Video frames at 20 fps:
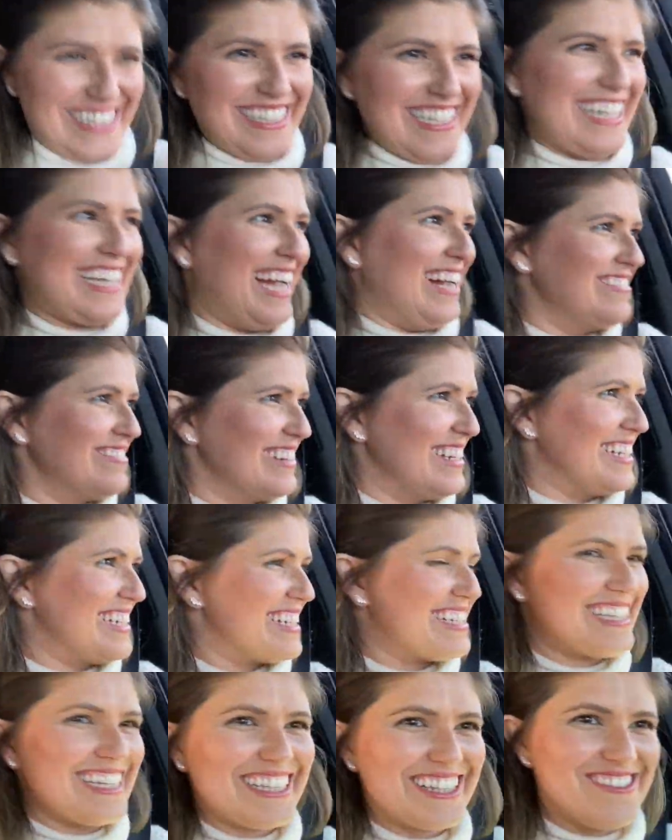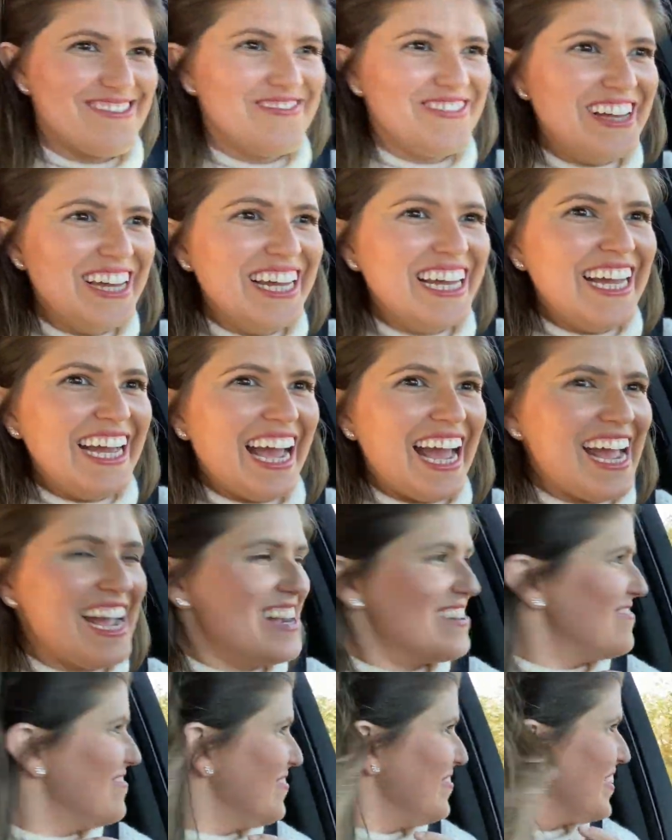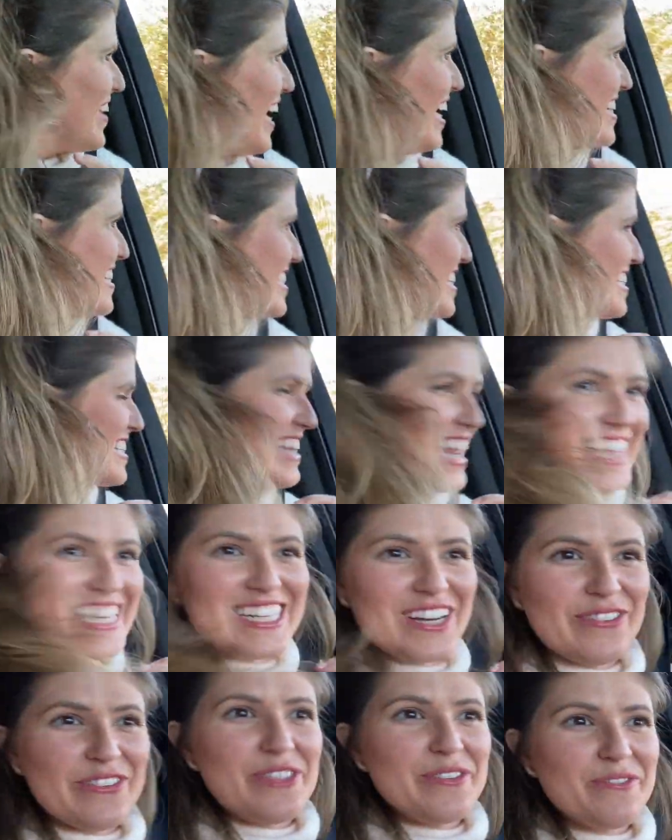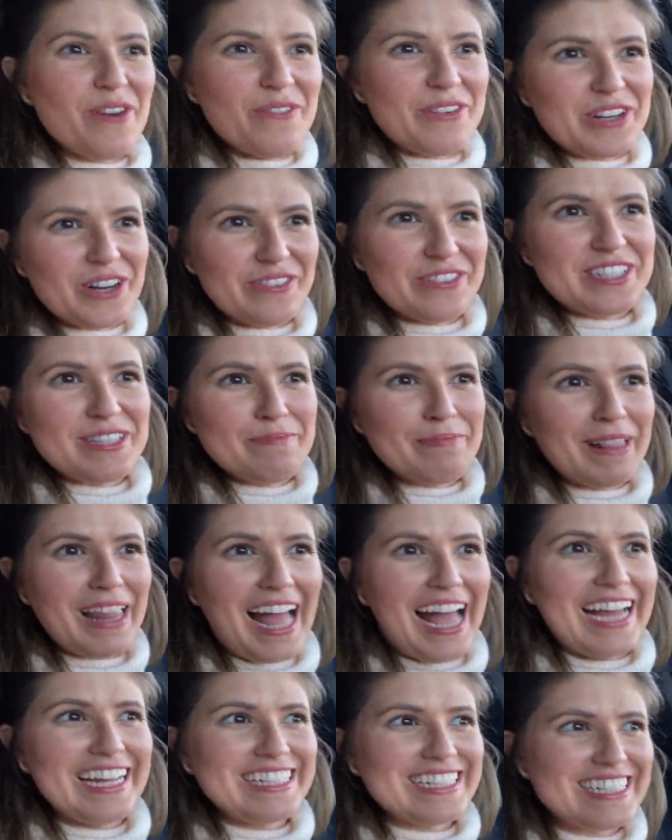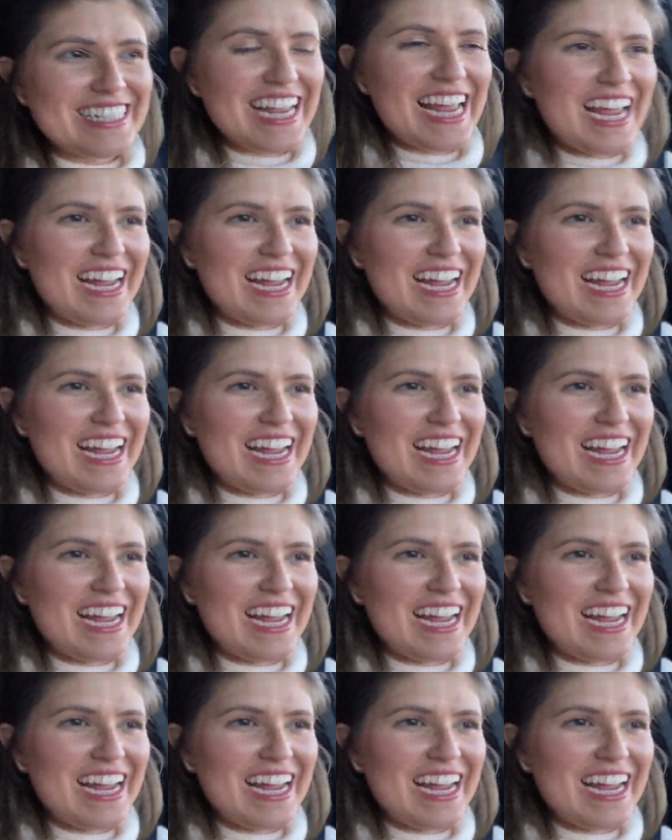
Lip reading: Can't wait to see them. It's slightly different than what we'd obviously planned